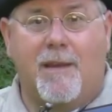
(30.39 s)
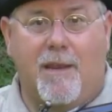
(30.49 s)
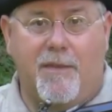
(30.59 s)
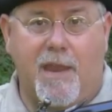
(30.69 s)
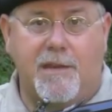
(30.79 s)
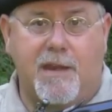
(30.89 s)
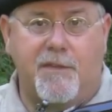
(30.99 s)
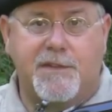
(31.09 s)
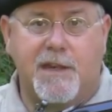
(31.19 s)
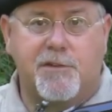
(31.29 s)
in the
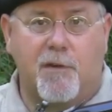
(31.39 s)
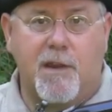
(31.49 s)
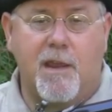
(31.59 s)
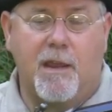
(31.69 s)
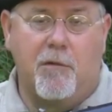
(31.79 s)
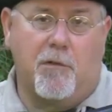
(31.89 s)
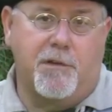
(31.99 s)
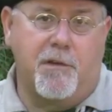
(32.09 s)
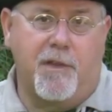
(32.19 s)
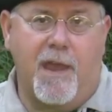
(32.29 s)
eighteenth century, and we'll do